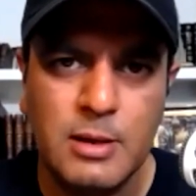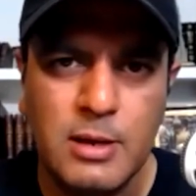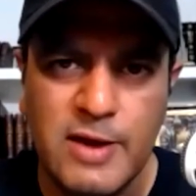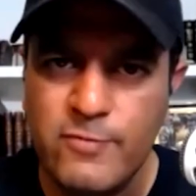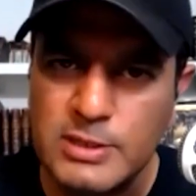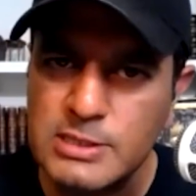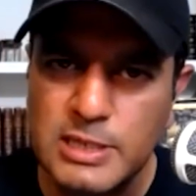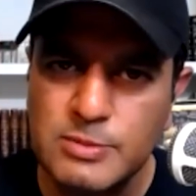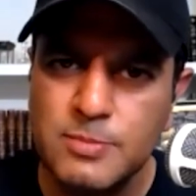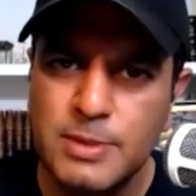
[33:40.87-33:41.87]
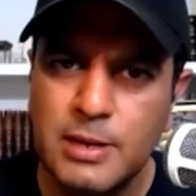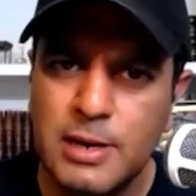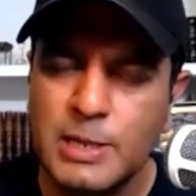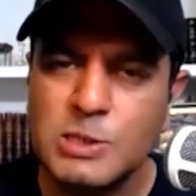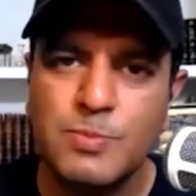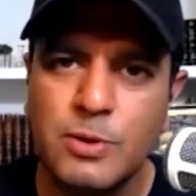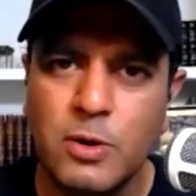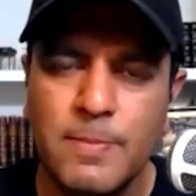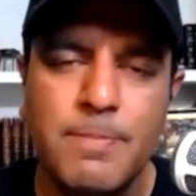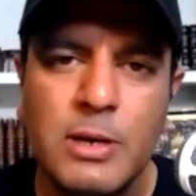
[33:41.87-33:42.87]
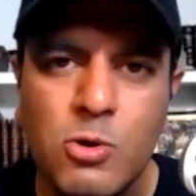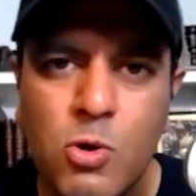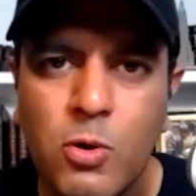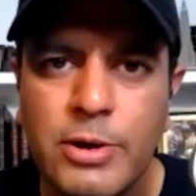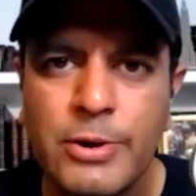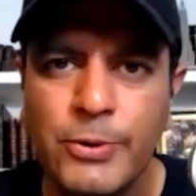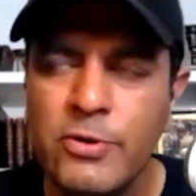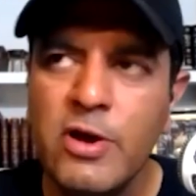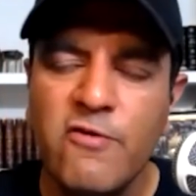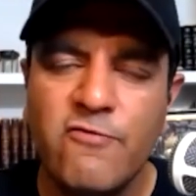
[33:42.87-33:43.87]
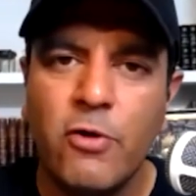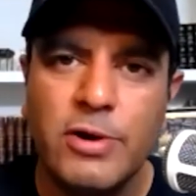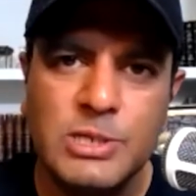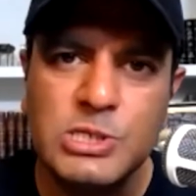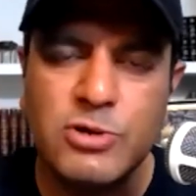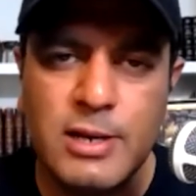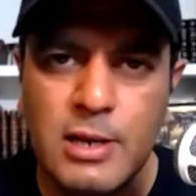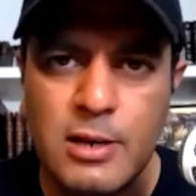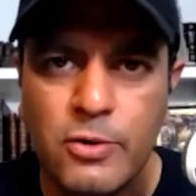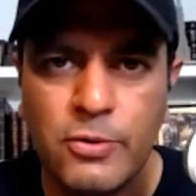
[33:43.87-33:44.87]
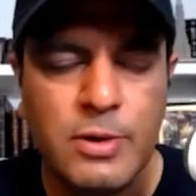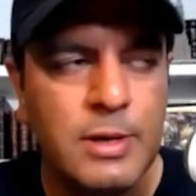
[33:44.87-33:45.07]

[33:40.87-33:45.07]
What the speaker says: Everyone seems to be an expert on Bitcoin or Forex trading or